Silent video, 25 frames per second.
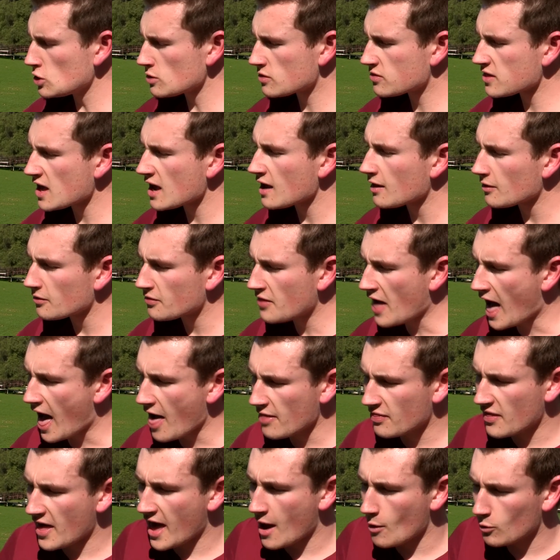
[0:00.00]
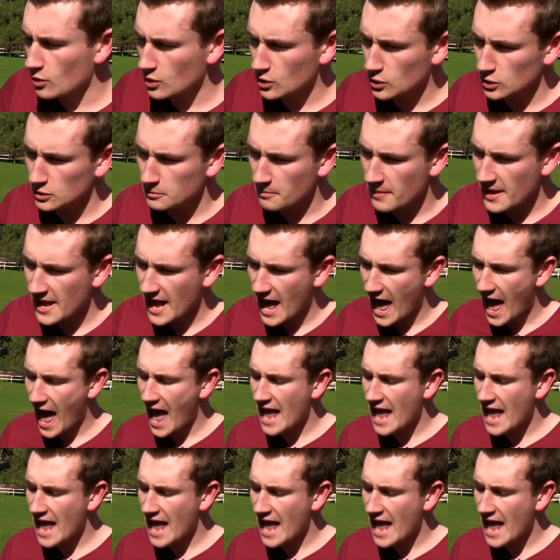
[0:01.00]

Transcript: you think that there could be